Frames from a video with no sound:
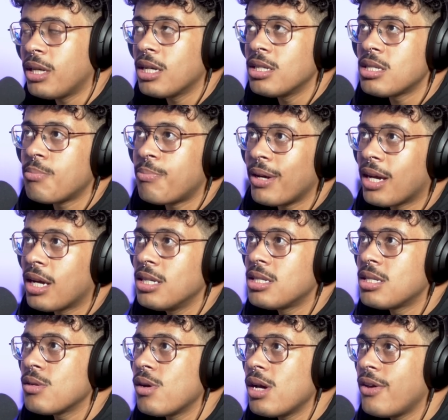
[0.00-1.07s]
because
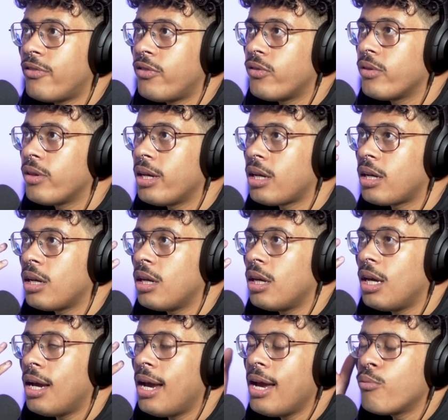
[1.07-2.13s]
because if like
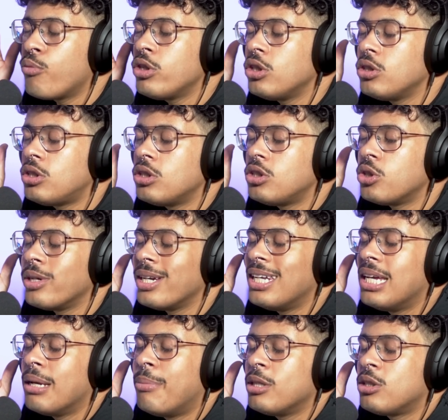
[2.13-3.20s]
it, it reduces your
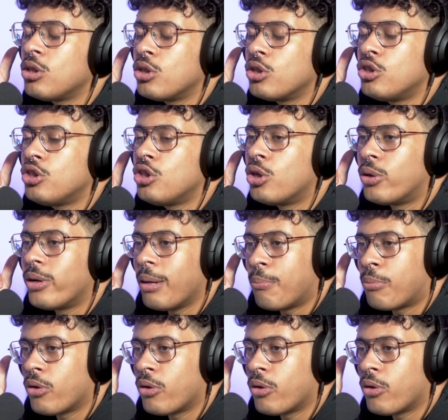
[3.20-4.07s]
inhibitory